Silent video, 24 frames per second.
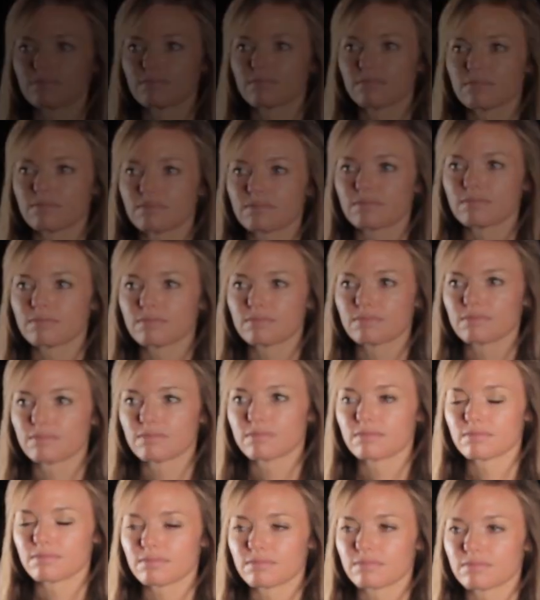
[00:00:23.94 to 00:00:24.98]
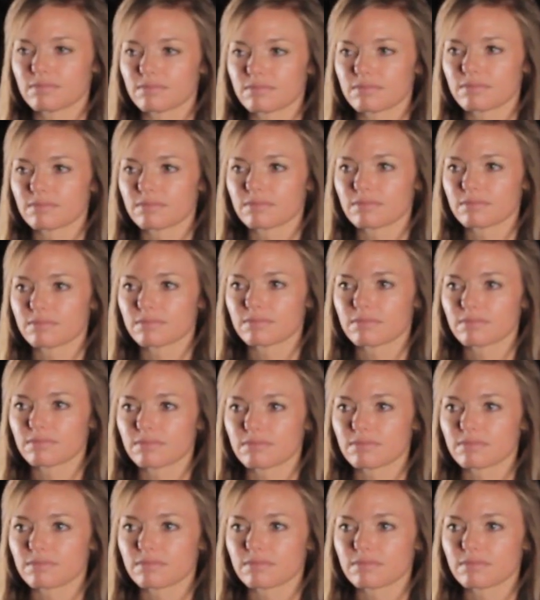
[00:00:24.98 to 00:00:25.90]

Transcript: Nothing is said.